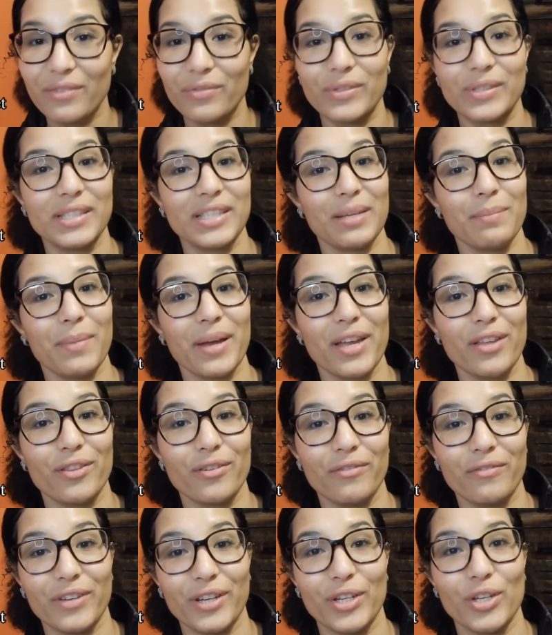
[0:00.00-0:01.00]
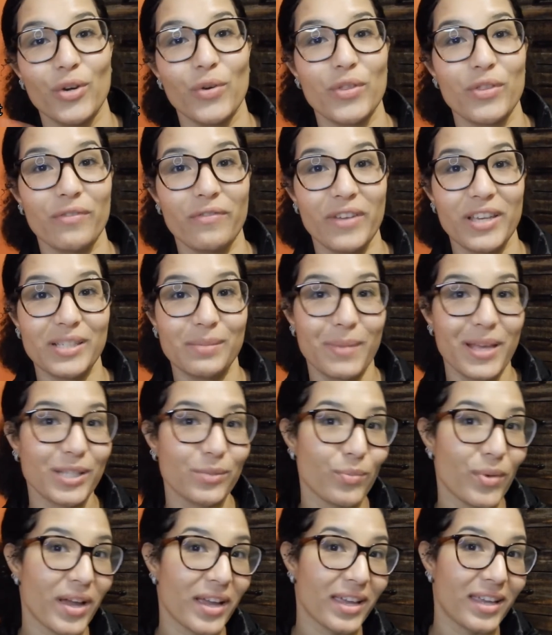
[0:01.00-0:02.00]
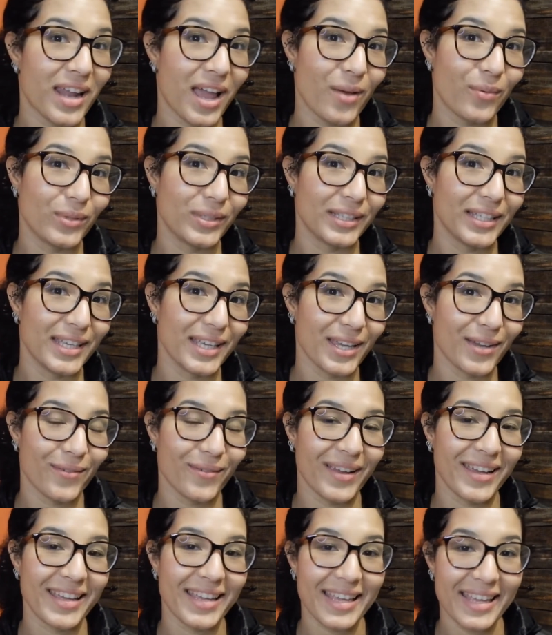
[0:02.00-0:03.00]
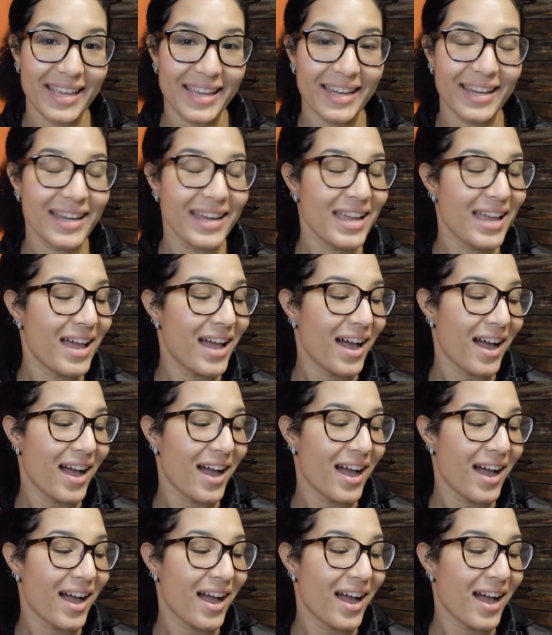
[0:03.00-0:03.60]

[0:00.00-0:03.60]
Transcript: If you see my other video with the face mask bracket, I will link it right here.